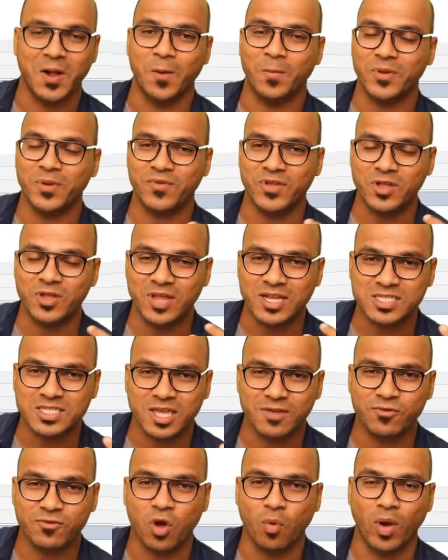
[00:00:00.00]
But when let's
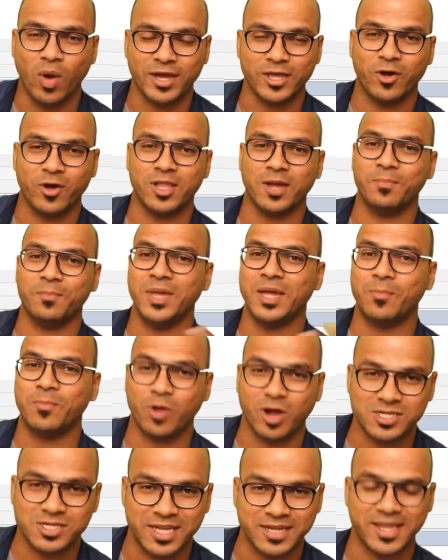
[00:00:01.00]
say if you're working on a big
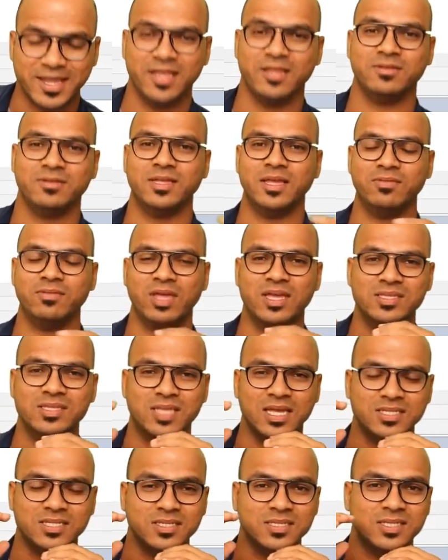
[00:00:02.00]
project and
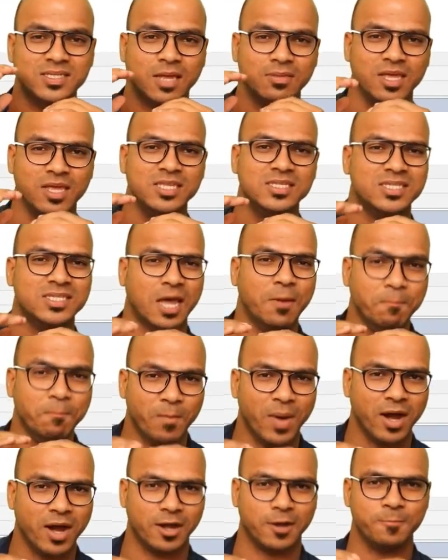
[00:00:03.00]
there's some
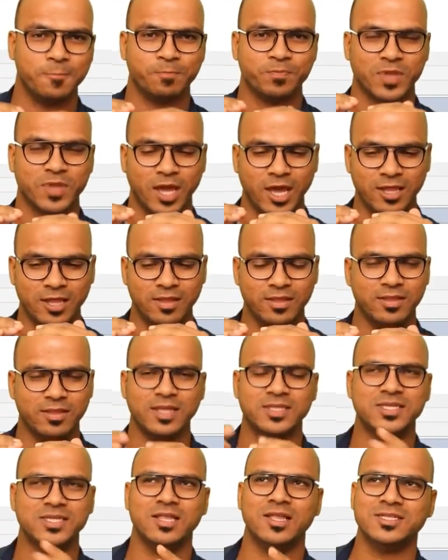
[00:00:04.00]
bug in,
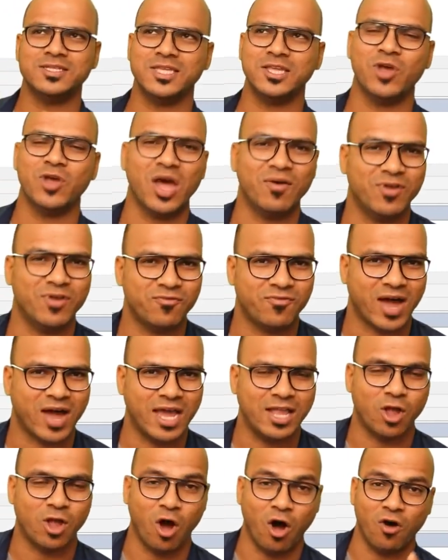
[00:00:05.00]
let's say you have a
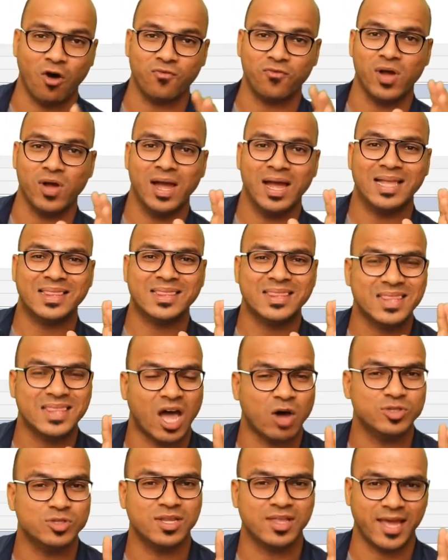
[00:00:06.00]
file of
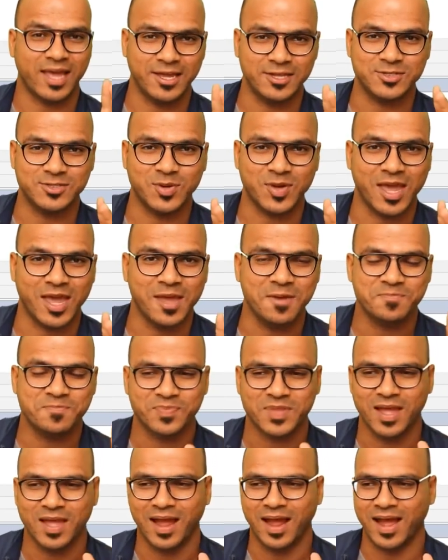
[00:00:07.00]
1,000 lines, okay,
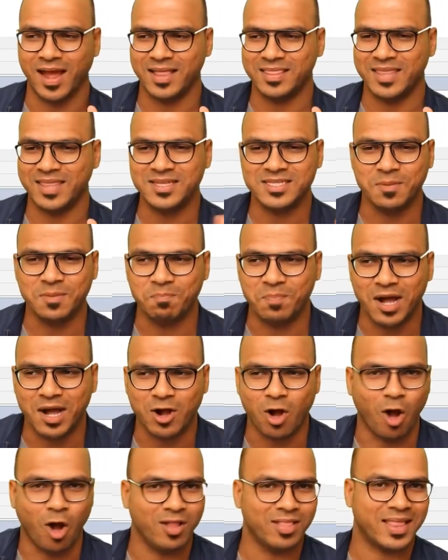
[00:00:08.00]
and there's a
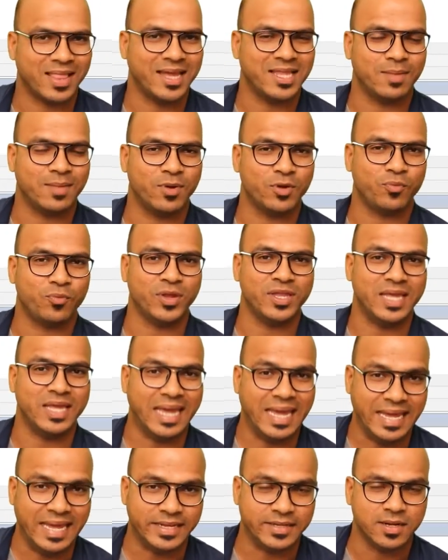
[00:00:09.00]
bug on line number
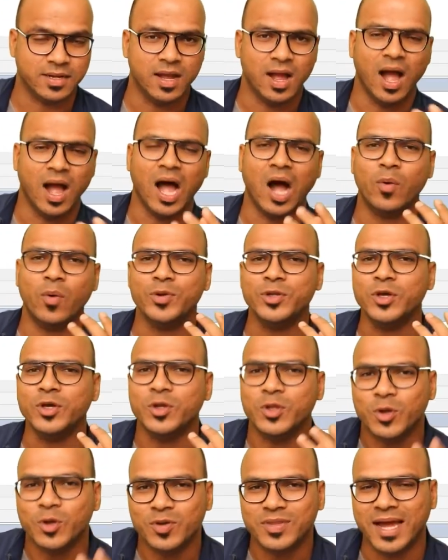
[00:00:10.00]
28. How would you
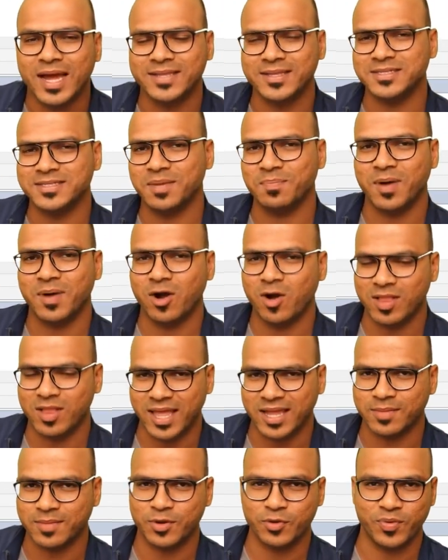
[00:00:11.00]
know that there's a bug on
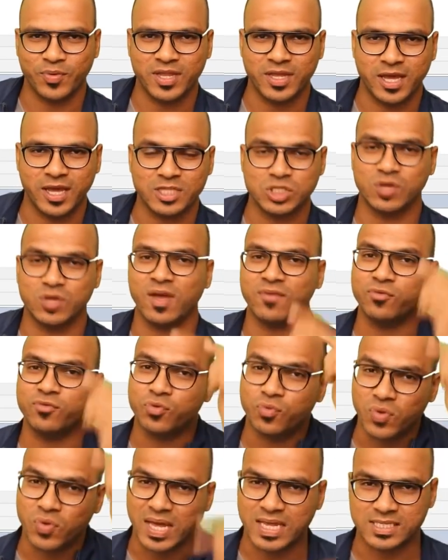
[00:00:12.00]
line number 28? So you have to
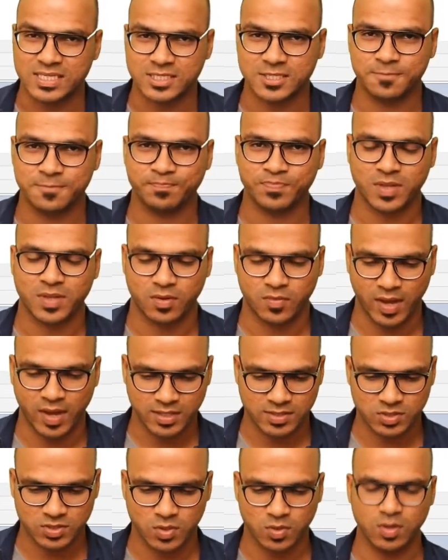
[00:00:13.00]
trace,
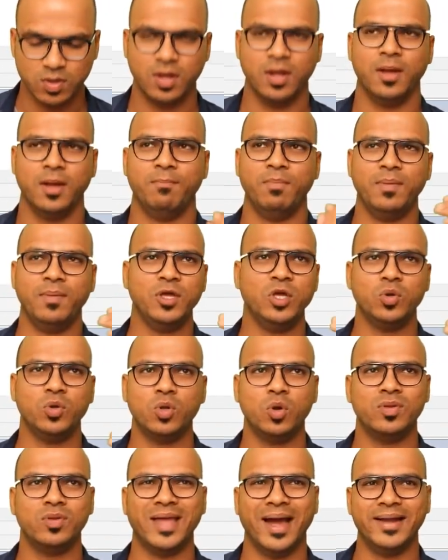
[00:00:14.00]
right? So maybe you
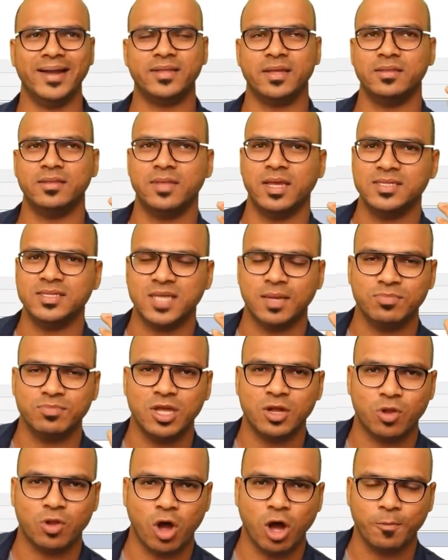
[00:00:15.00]
know that there's
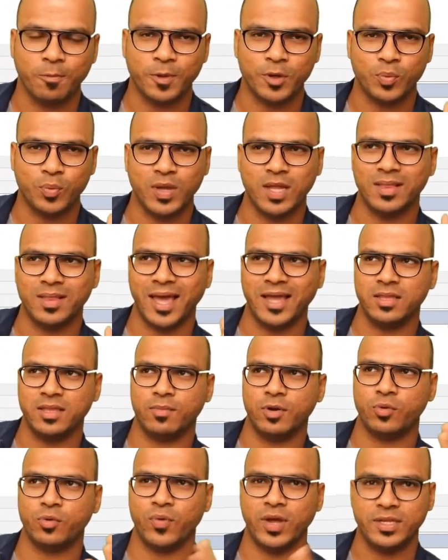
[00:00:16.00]
something wrong between line
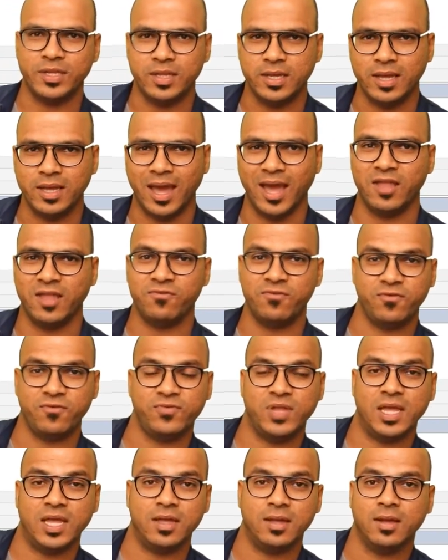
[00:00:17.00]
number 20 and
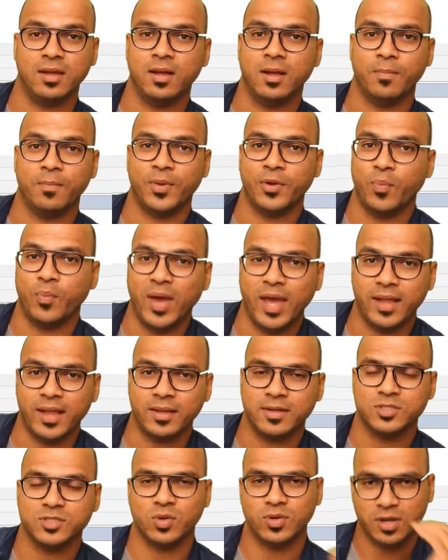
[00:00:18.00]
50, but
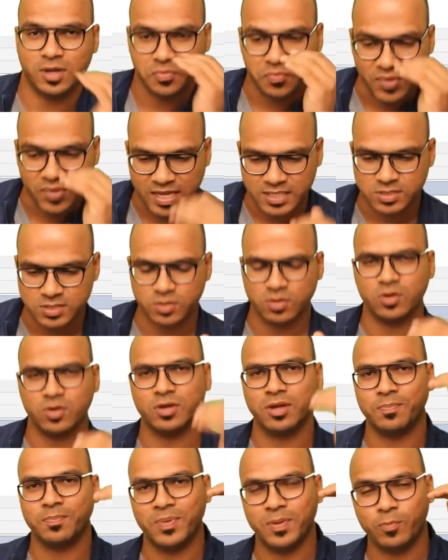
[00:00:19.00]
where? So you can trace. You
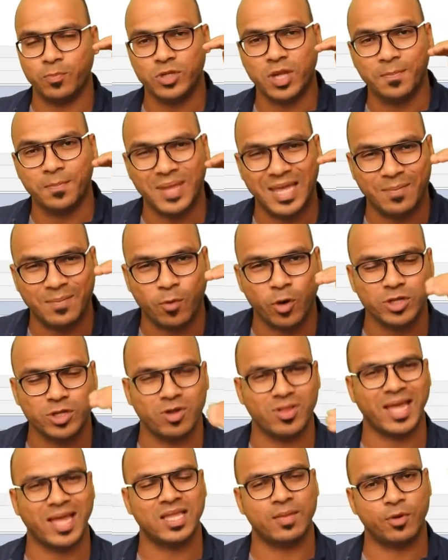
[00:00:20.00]
can put a breakpoint
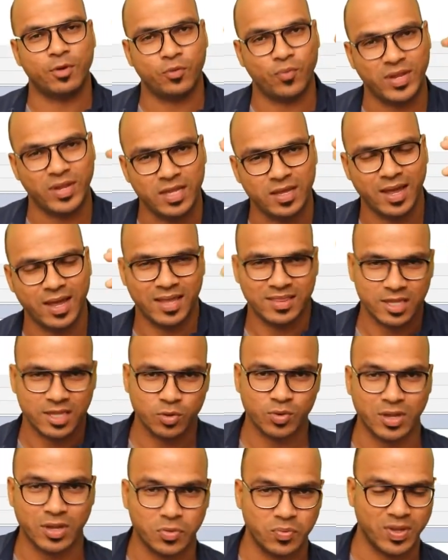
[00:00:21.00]
on line number 20 and then
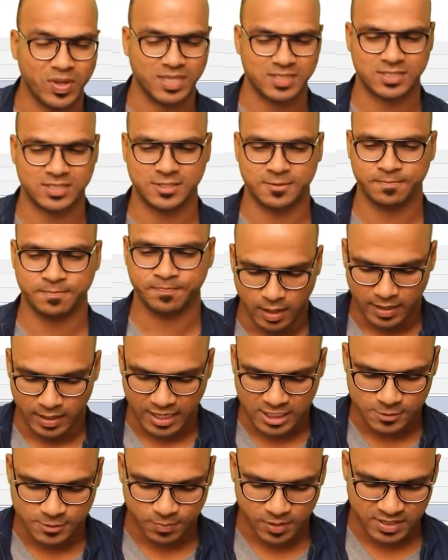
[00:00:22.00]
you can trace.
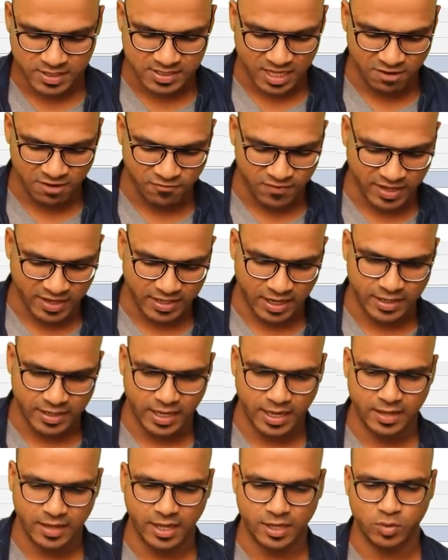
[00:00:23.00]
Let's press F8
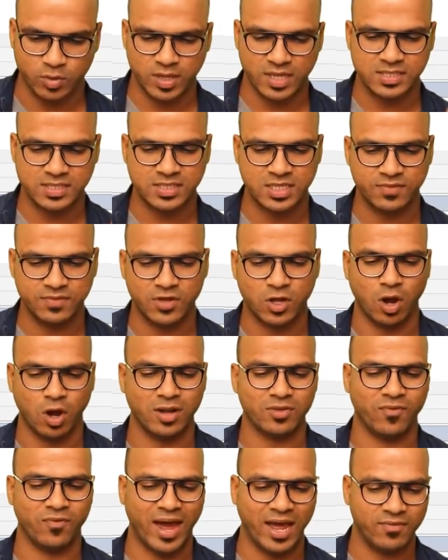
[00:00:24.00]
again, and you can see we
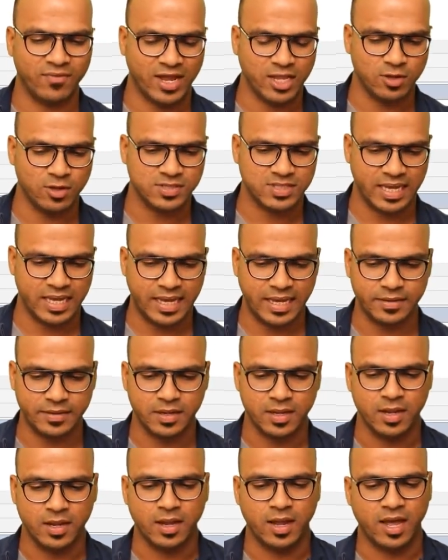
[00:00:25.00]
got Y values 8.